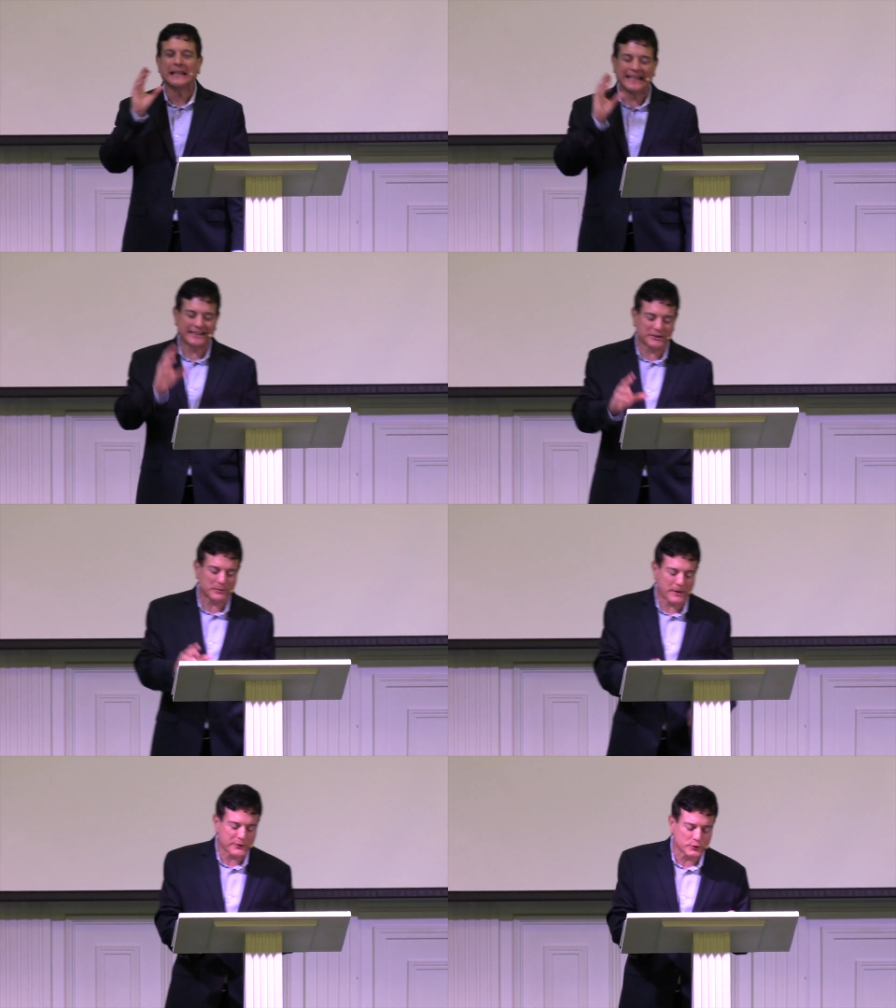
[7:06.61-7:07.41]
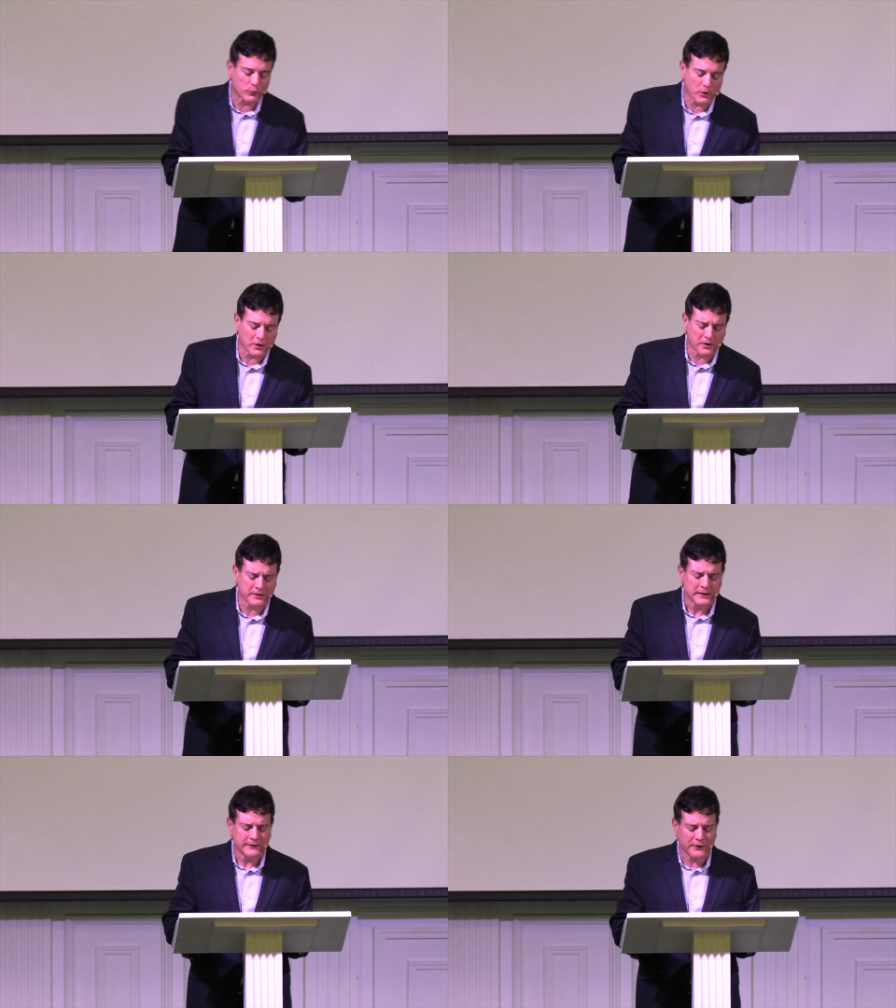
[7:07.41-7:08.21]
It's a special
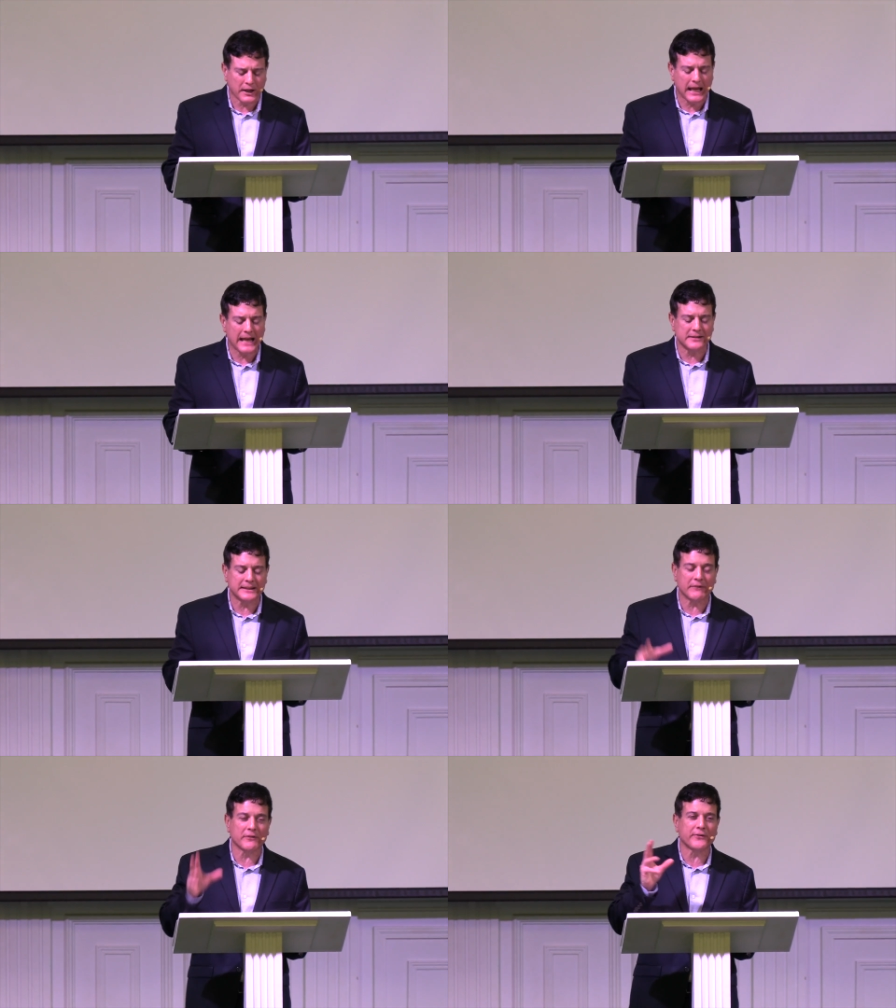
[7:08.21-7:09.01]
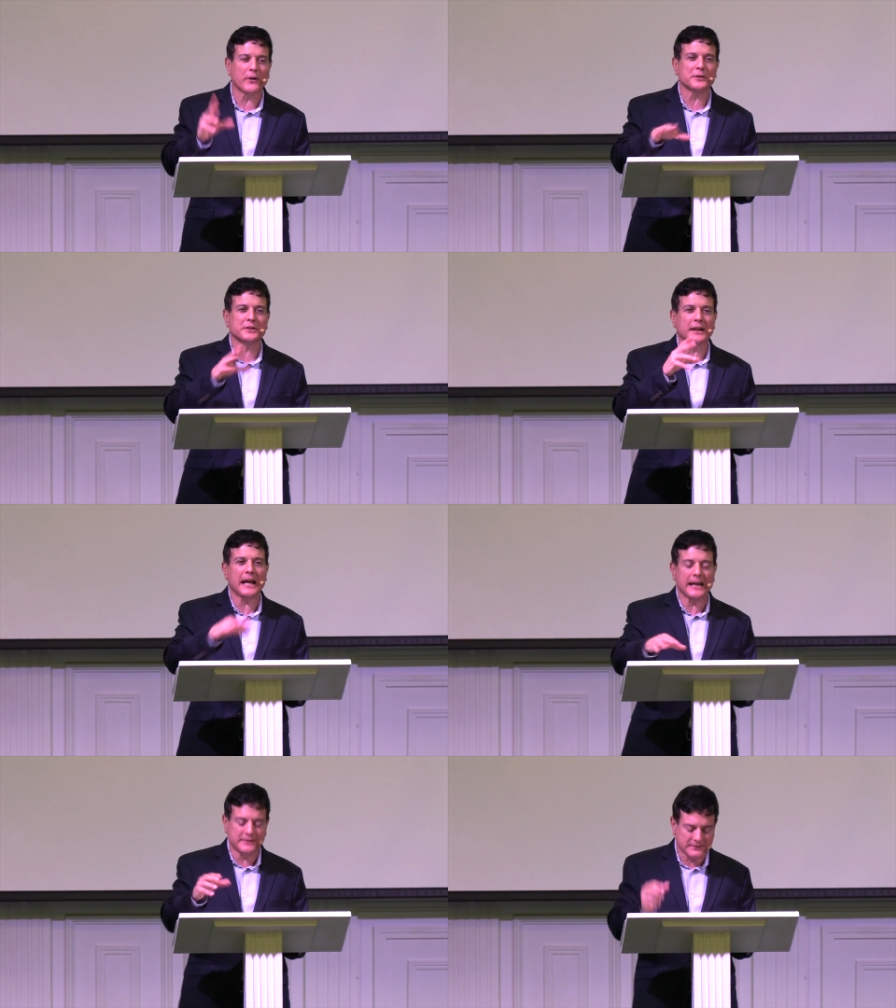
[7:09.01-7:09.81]
word for gates that refers to
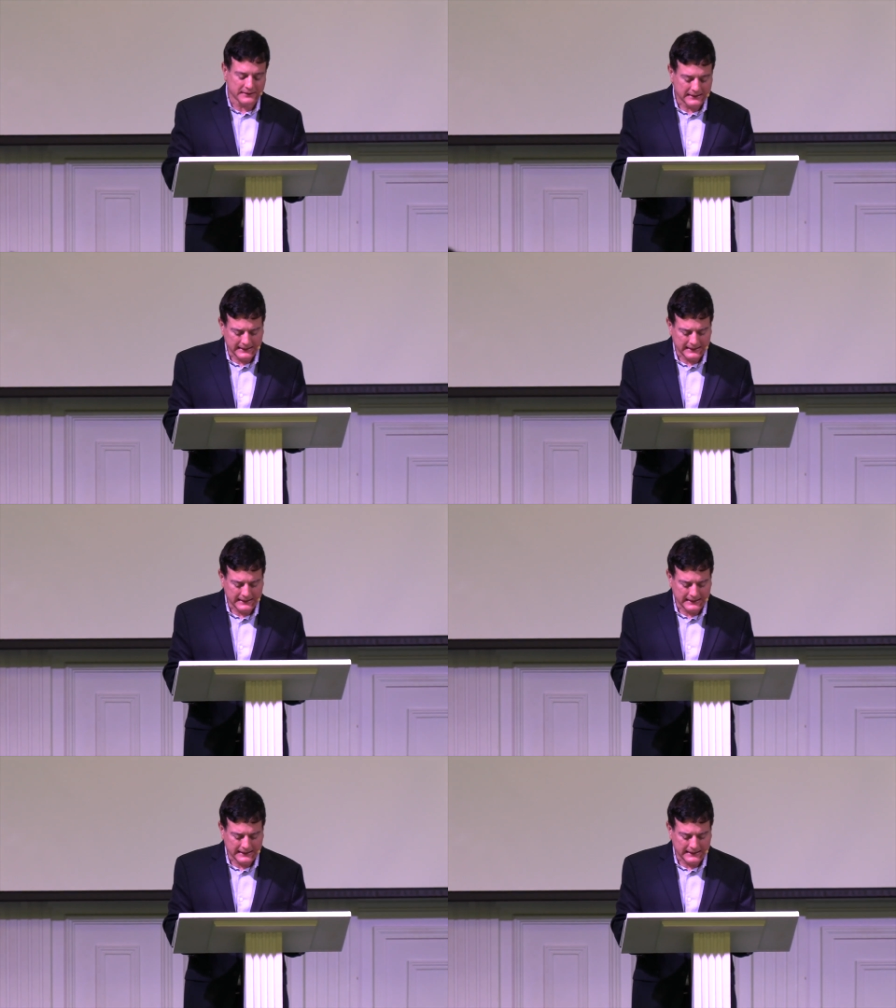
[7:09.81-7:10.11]
gates